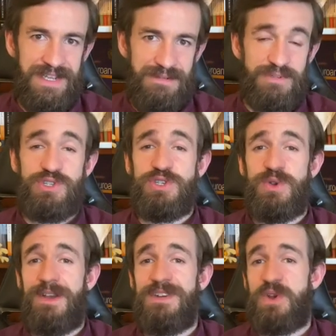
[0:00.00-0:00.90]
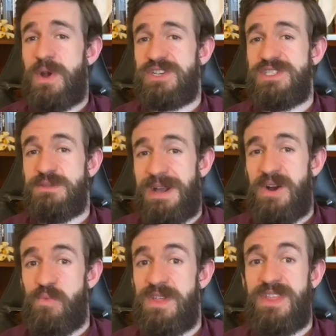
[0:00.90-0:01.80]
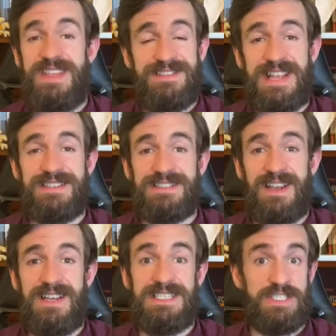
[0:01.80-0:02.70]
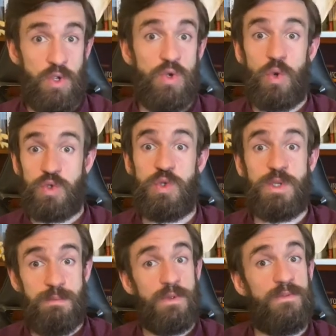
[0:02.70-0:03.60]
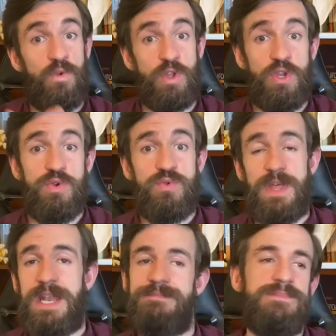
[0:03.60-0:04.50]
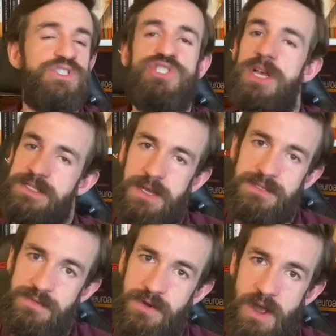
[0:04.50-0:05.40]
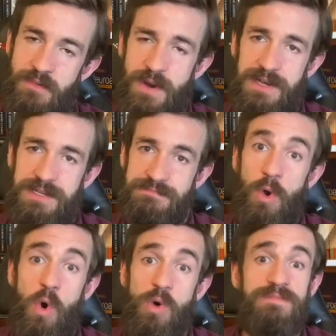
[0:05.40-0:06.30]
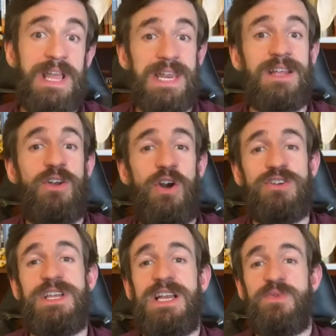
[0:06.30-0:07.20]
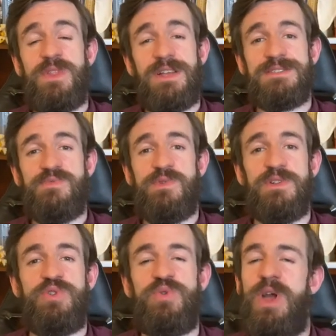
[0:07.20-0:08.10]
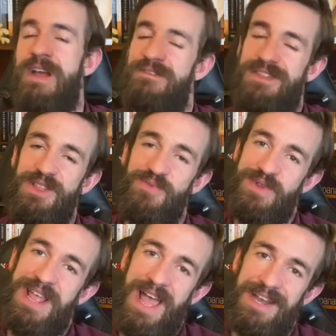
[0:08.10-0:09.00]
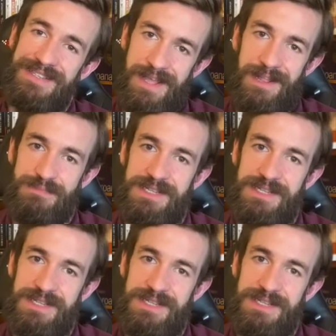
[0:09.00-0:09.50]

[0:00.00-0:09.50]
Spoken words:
But should you have any questions about whether this exercise is good or suitable for you, then just ask your chiropractor or get in contact with us and we'll do everything that we can to help.